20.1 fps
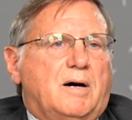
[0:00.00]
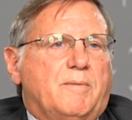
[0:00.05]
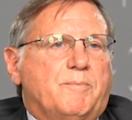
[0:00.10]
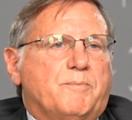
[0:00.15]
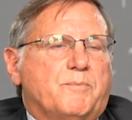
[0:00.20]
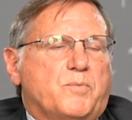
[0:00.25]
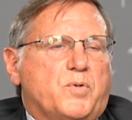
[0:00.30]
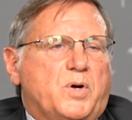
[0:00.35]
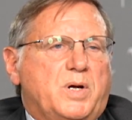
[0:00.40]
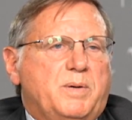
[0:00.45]

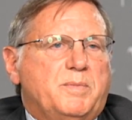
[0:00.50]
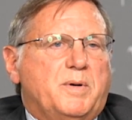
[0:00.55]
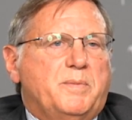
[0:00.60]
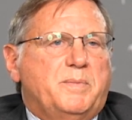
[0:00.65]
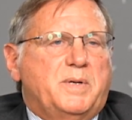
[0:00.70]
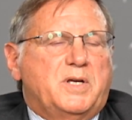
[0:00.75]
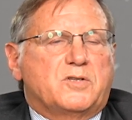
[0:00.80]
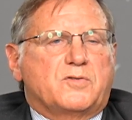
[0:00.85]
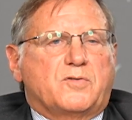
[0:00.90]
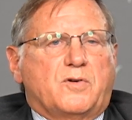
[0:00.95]
premium
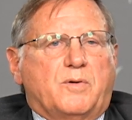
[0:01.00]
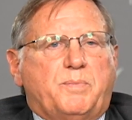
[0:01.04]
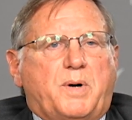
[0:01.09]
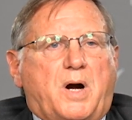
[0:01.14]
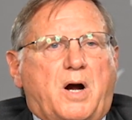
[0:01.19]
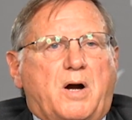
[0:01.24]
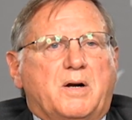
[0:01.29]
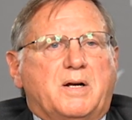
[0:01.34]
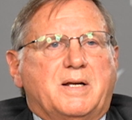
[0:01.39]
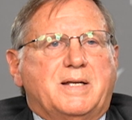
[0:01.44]
is for
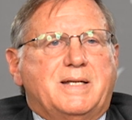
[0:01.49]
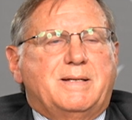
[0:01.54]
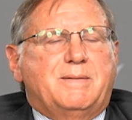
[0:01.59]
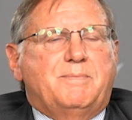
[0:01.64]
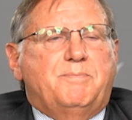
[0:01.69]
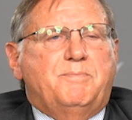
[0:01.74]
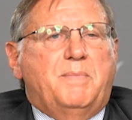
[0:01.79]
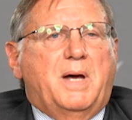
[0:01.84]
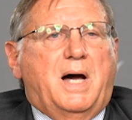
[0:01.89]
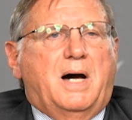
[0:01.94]
Part
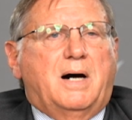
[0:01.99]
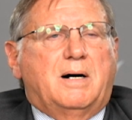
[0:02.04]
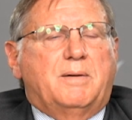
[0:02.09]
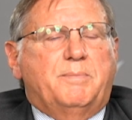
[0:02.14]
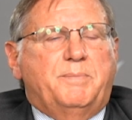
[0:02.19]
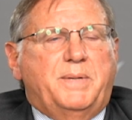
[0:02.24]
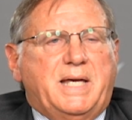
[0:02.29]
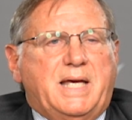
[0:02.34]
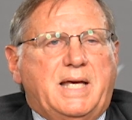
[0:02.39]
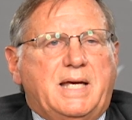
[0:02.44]

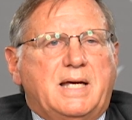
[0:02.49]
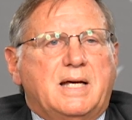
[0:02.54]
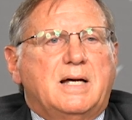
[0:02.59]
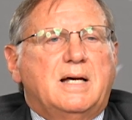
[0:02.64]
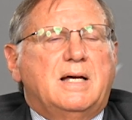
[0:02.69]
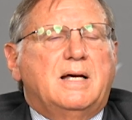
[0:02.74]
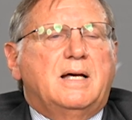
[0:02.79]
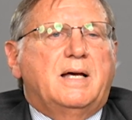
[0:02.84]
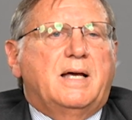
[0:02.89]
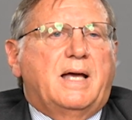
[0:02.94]
B,
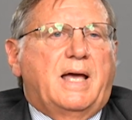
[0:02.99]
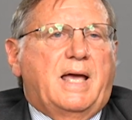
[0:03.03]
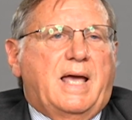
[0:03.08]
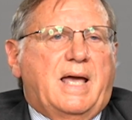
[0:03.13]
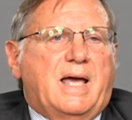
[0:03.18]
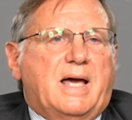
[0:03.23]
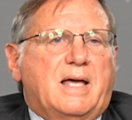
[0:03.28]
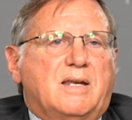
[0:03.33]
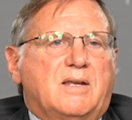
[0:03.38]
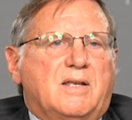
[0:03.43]

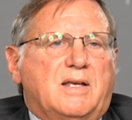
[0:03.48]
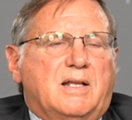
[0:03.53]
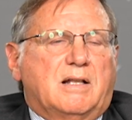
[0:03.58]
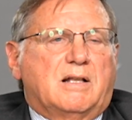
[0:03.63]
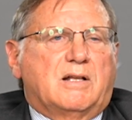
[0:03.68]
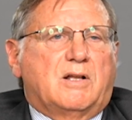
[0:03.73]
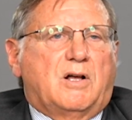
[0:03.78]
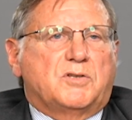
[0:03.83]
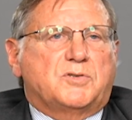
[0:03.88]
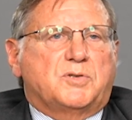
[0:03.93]
and
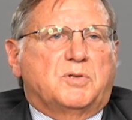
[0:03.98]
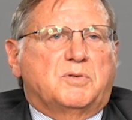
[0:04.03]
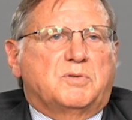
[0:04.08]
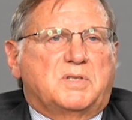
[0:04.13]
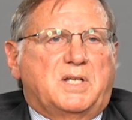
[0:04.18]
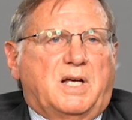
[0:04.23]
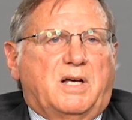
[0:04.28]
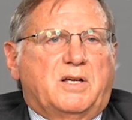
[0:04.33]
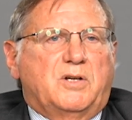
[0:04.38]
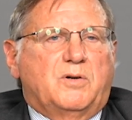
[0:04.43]
it'll also
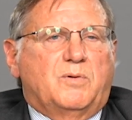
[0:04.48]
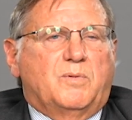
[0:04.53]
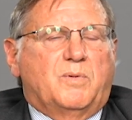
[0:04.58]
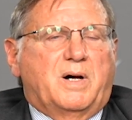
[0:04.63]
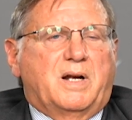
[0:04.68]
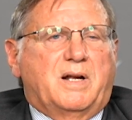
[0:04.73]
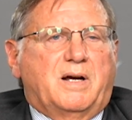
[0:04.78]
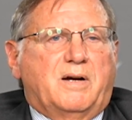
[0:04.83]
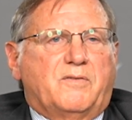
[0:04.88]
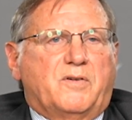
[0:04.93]
tell you
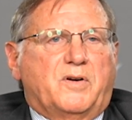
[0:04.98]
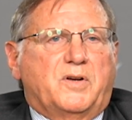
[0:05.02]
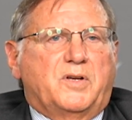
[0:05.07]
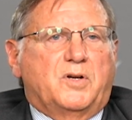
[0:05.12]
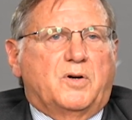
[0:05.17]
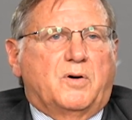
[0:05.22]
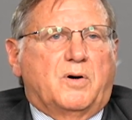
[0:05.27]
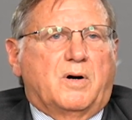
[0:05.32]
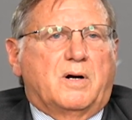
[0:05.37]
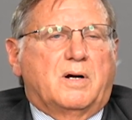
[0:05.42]
whatever
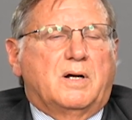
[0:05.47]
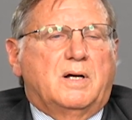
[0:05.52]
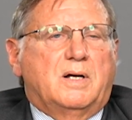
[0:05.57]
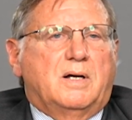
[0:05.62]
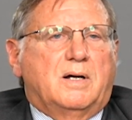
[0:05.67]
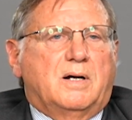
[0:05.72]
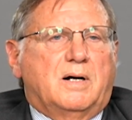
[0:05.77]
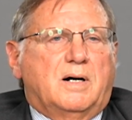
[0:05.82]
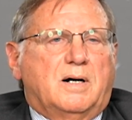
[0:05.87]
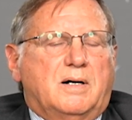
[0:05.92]
your
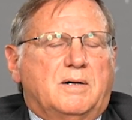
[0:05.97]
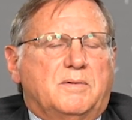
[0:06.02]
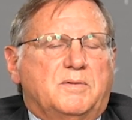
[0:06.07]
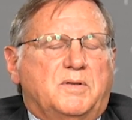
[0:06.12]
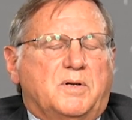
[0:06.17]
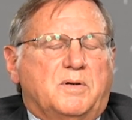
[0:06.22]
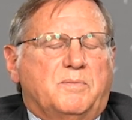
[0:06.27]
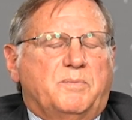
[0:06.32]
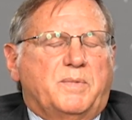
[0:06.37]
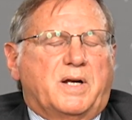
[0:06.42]

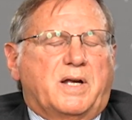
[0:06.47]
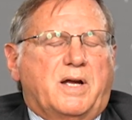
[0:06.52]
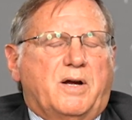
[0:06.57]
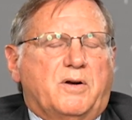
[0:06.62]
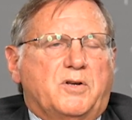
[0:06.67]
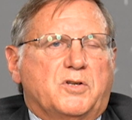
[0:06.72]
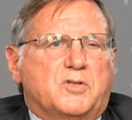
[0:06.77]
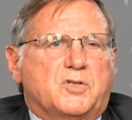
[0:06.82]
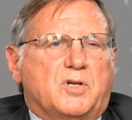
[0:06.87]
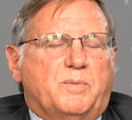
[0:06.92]

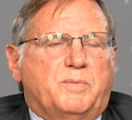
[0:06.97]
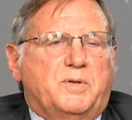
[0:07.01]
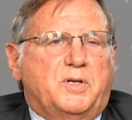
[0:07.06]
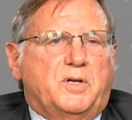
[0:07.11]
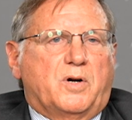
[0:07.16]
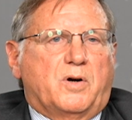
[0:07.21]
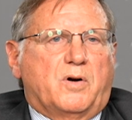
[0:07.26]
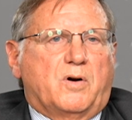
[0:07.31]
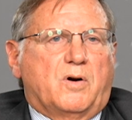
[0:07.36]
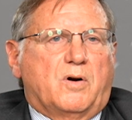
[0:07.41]
Medicare determined
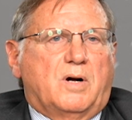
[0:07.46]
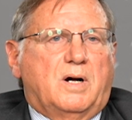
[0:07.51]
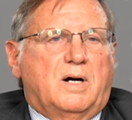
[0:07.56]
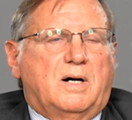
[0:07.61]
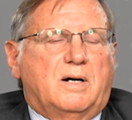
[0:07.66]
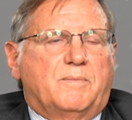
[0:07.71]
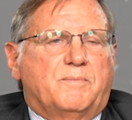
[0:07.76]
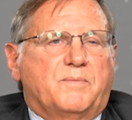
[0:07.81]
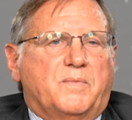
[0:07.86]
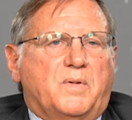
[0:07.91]

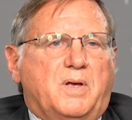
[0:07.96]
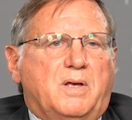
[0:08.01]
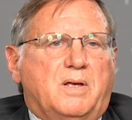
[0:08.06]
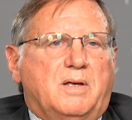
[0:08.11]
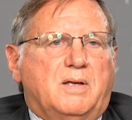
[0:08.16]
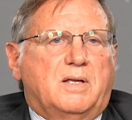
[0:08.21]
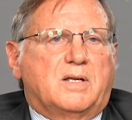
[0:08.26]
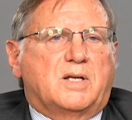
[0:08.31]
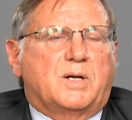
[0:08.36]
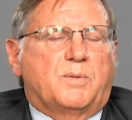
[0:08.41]
your
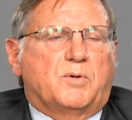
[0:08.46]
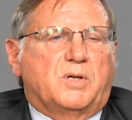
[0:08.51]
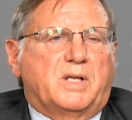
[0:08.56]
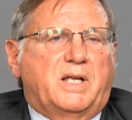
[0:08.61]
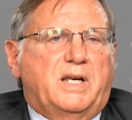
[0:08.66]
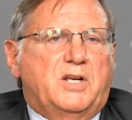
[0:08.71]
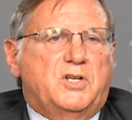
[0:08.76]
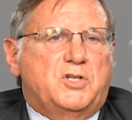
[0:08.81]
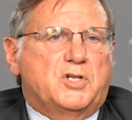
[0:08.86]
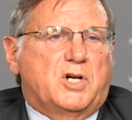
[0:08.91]

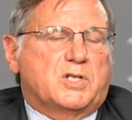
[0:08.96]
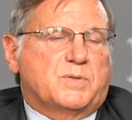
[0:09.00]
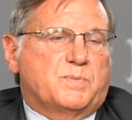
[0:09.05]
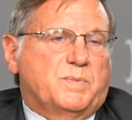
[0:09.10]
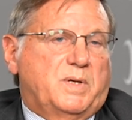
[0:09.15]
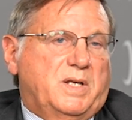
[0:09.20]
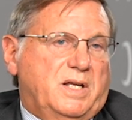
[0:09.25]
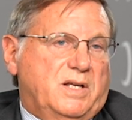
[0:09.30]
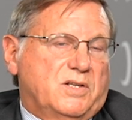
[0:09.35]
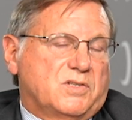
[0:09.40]
income-related
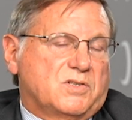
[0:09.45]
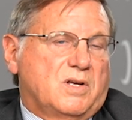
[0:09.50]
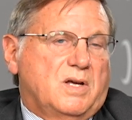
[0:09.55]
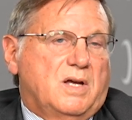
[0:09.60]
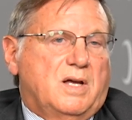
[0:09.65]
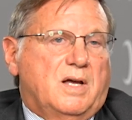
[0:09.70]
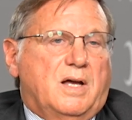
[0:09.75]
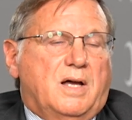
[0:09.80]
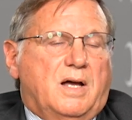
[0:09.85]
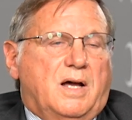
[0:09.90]
adjustment is.
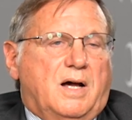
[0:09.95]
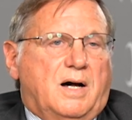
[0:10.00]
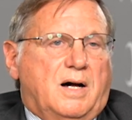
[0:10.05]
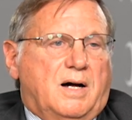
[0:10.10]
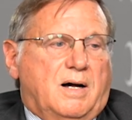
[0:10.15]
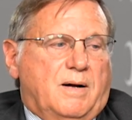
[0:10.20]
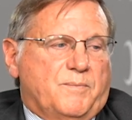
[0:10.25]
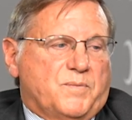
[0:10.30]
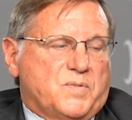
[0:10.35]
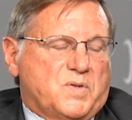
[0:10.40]

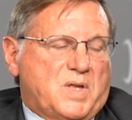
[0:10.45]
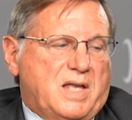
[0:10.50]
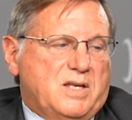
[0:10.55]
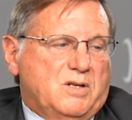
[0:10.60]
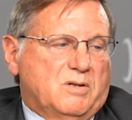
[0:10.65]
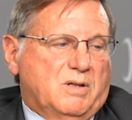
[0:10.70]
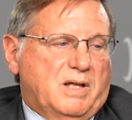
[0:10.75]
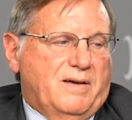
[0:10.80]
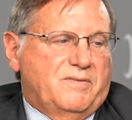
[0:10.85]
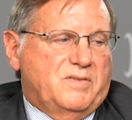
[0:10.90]
And
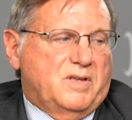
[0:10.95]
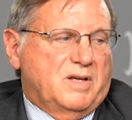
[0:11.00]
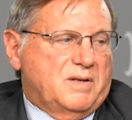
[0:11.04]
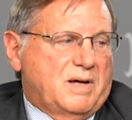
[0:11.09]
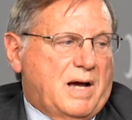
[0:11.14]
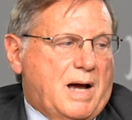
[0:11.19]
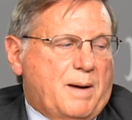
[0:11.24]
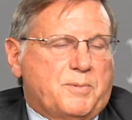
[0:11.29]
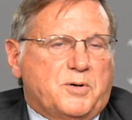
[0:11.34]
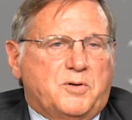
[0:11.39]
you'll have the
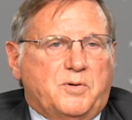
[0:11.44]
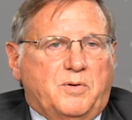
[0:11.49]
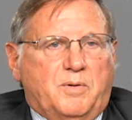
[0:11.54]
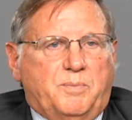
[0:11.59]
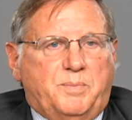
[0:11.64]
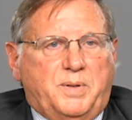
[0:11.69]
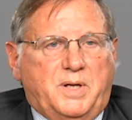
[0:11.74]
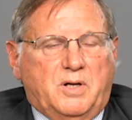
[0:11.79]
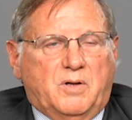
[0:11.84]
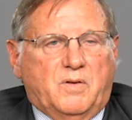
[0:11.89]
opportunity
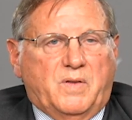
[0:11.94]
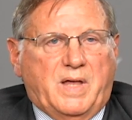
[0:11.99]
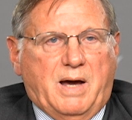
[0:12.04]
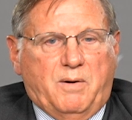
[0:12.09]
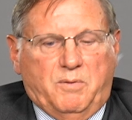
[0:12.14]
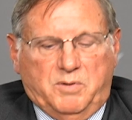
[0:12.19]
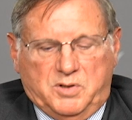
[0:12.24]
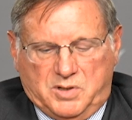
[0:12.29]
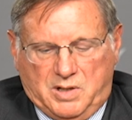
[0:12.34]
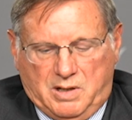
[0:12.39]
to appeal
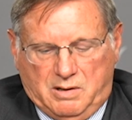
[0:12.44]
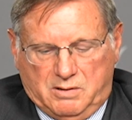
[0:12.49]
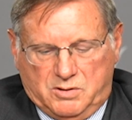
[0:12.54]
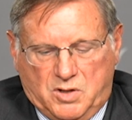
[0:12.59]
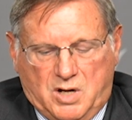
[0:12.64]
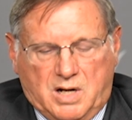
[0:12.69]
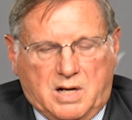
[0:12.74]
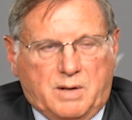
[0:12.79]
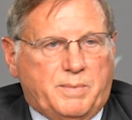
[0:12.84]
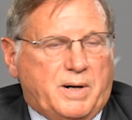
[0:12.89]
that, which I'll
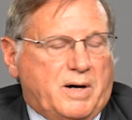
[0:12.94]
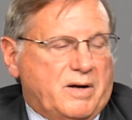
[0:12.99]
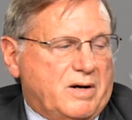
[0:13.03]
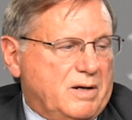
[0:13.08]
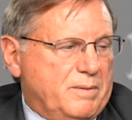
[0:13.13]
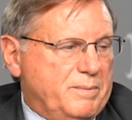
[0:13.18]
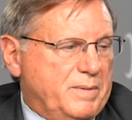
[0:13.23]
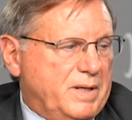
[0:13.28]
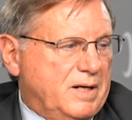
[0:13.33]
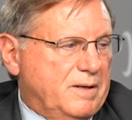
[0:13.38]
talk about
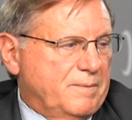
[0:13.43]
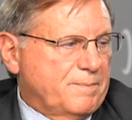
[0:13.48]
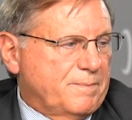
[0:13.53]
in a minute.